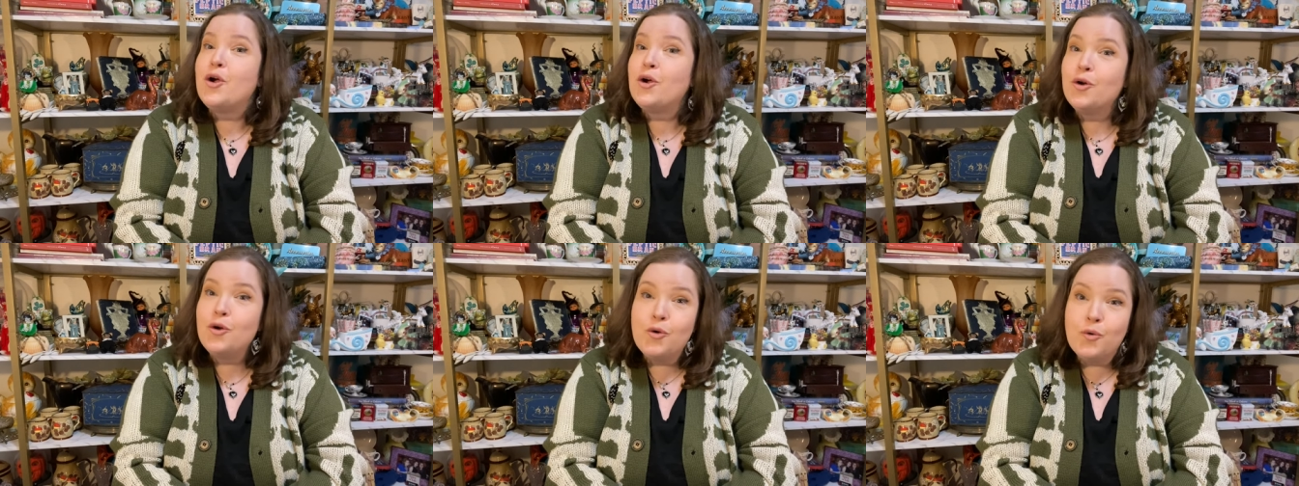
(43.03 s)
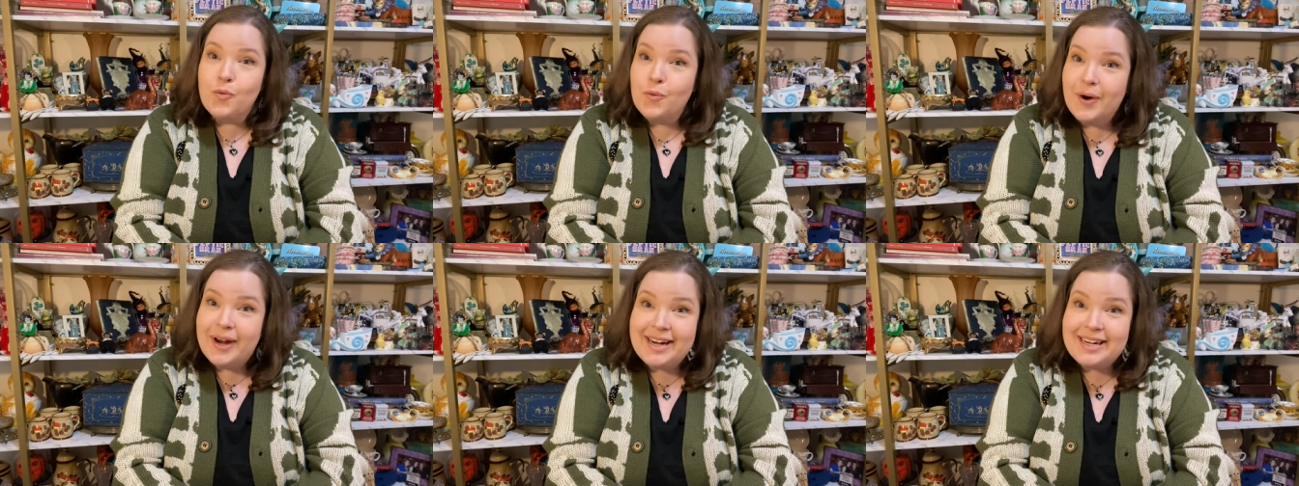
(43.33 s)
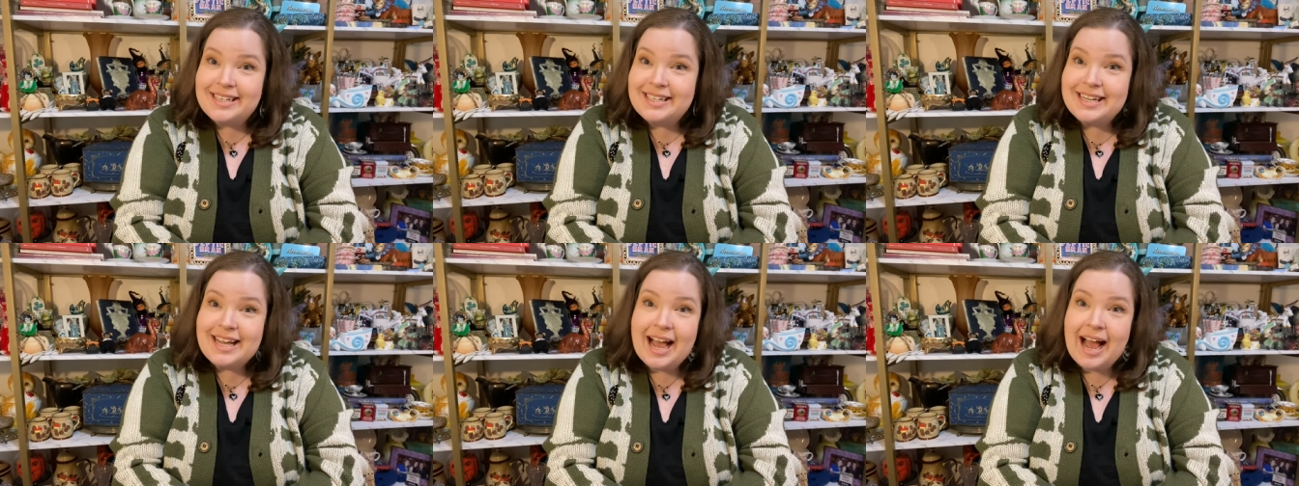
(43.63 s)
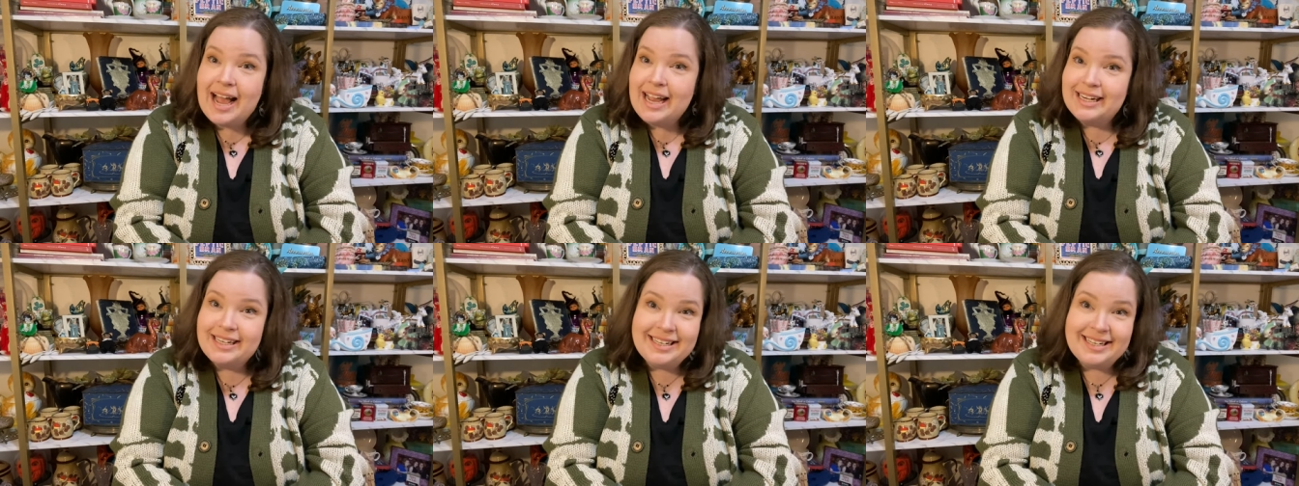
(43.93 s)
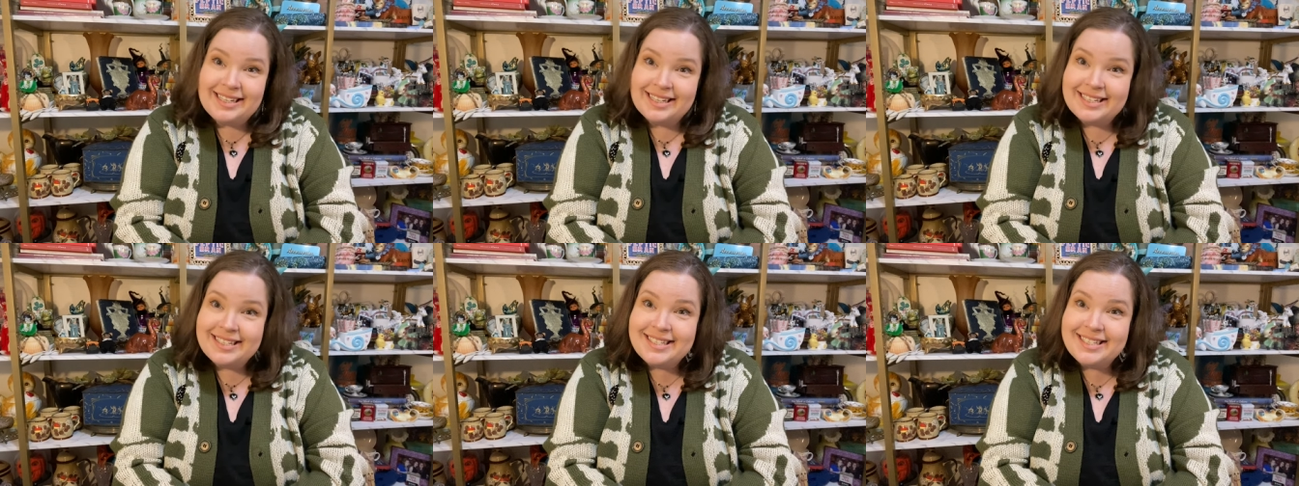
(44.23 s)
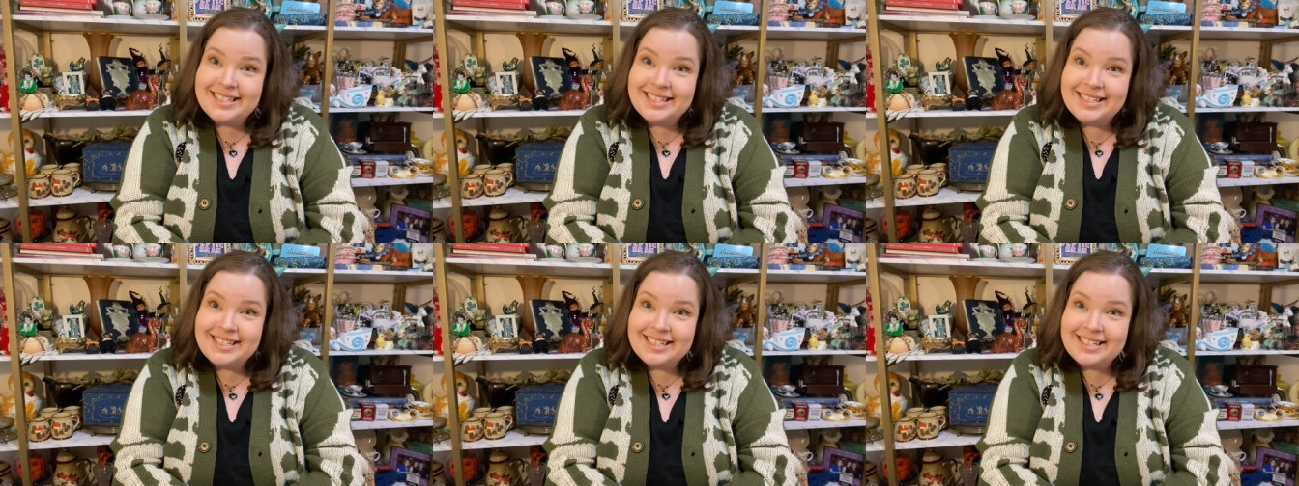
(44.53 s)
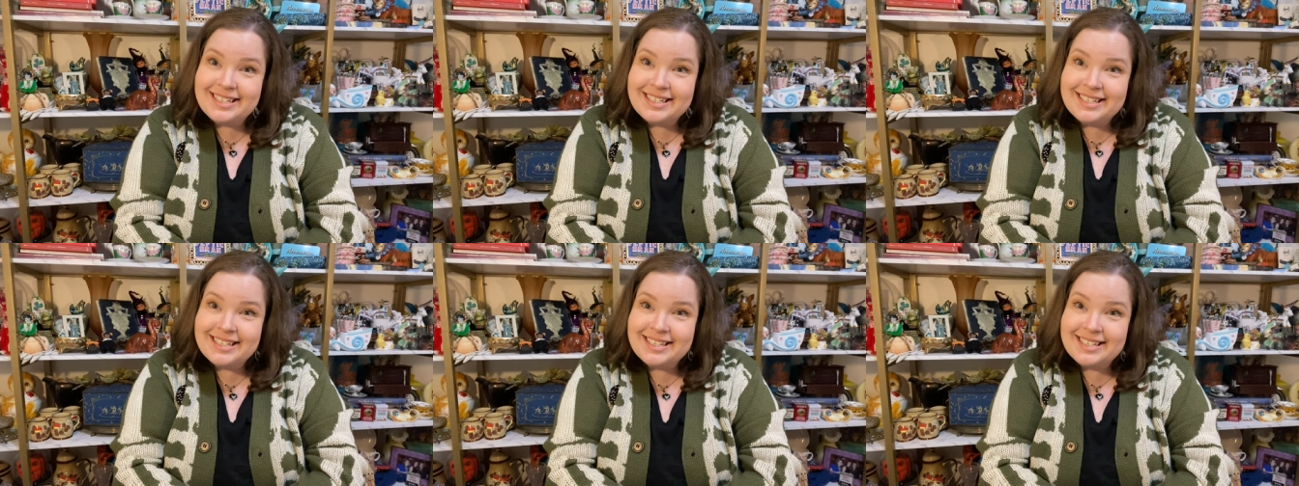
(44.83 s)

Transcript: great ideas.